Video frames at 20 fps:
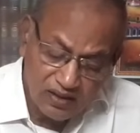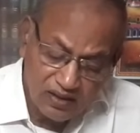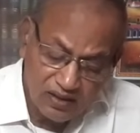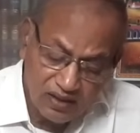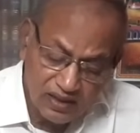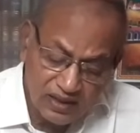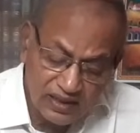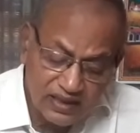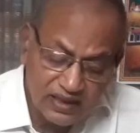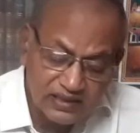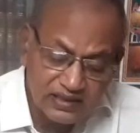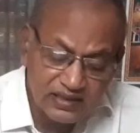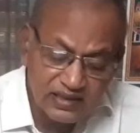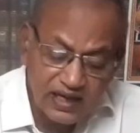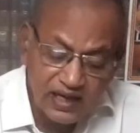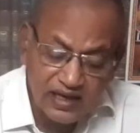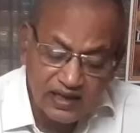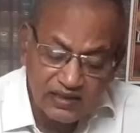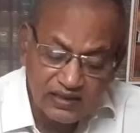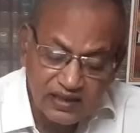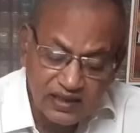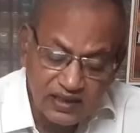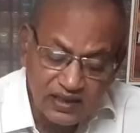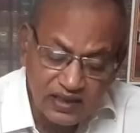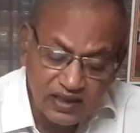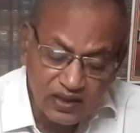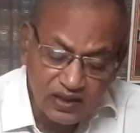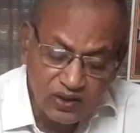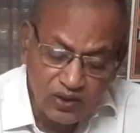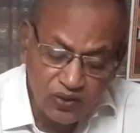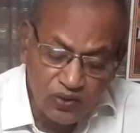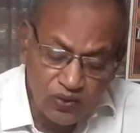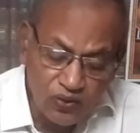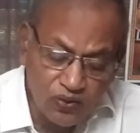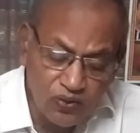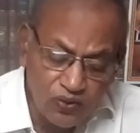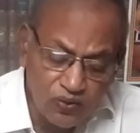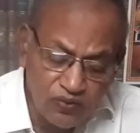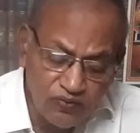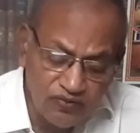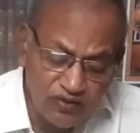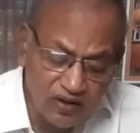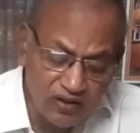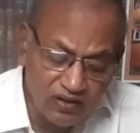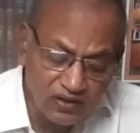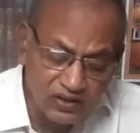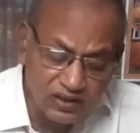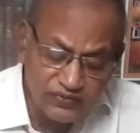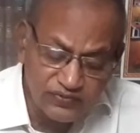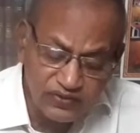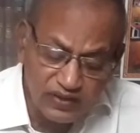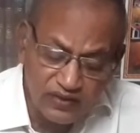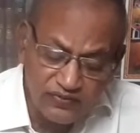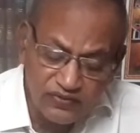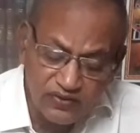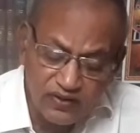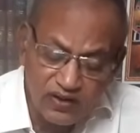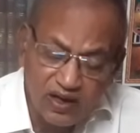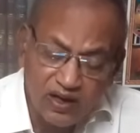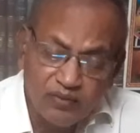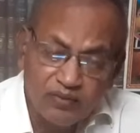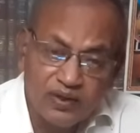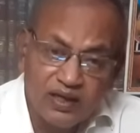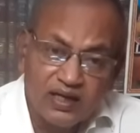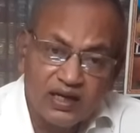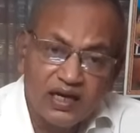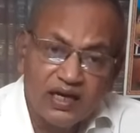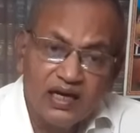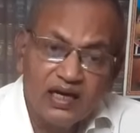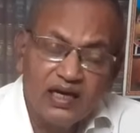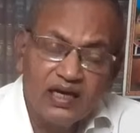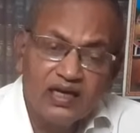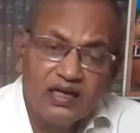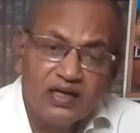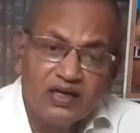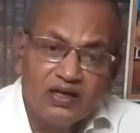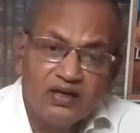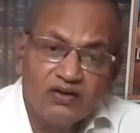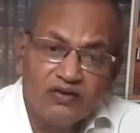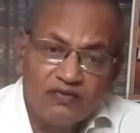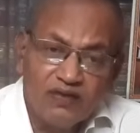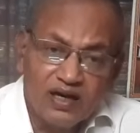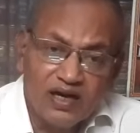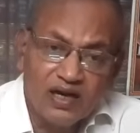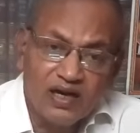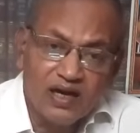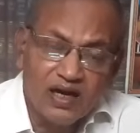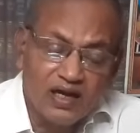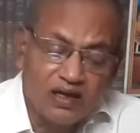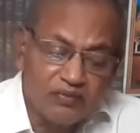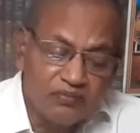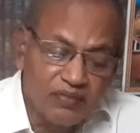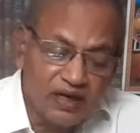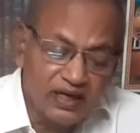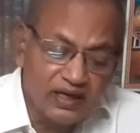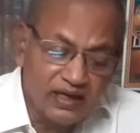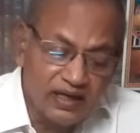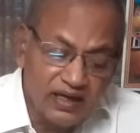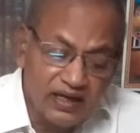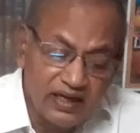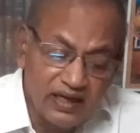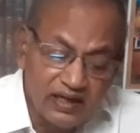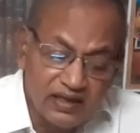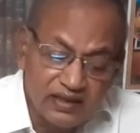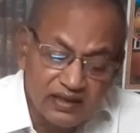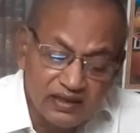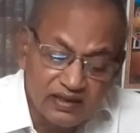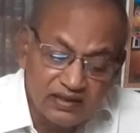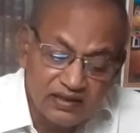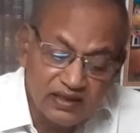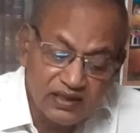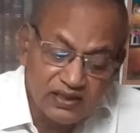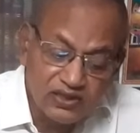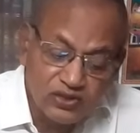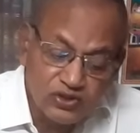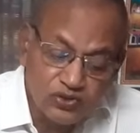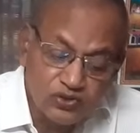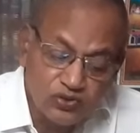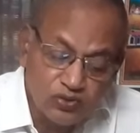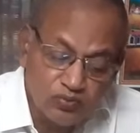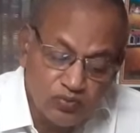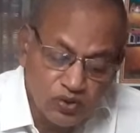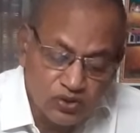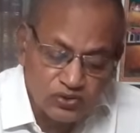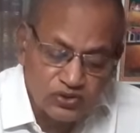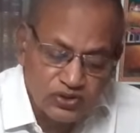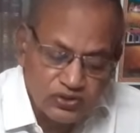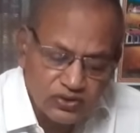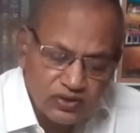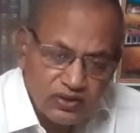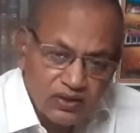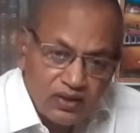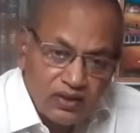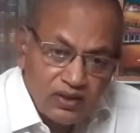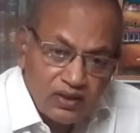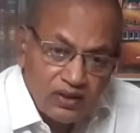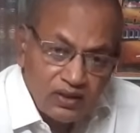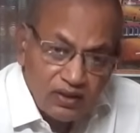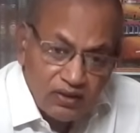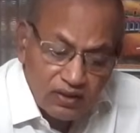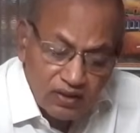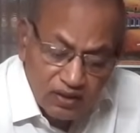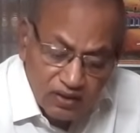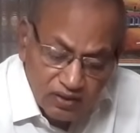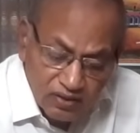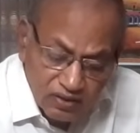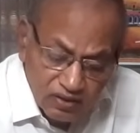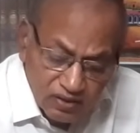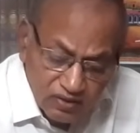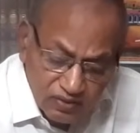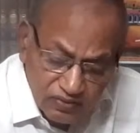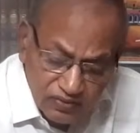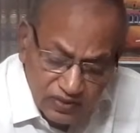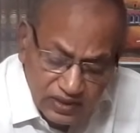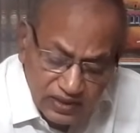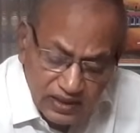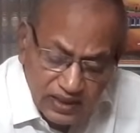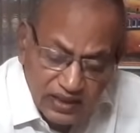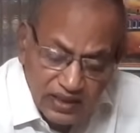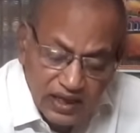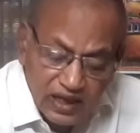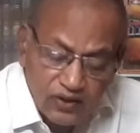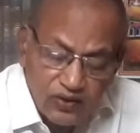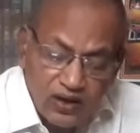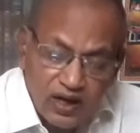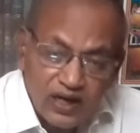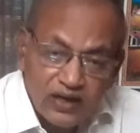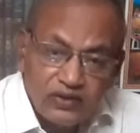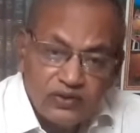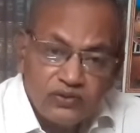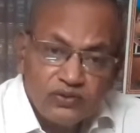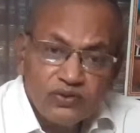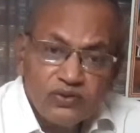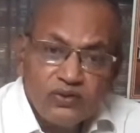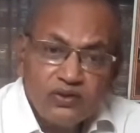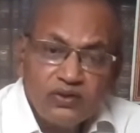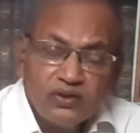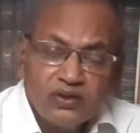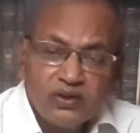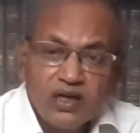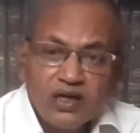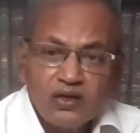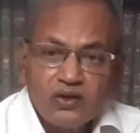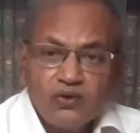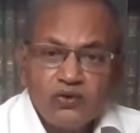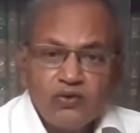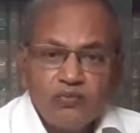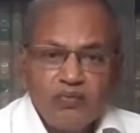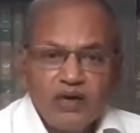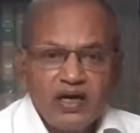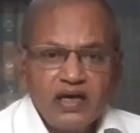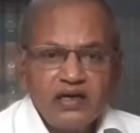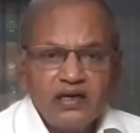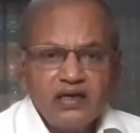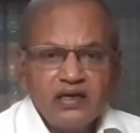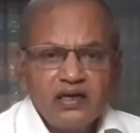understand the whole philosophy of Ramalinga Vallalar by reading these 2 books. With that, I would like to conclude my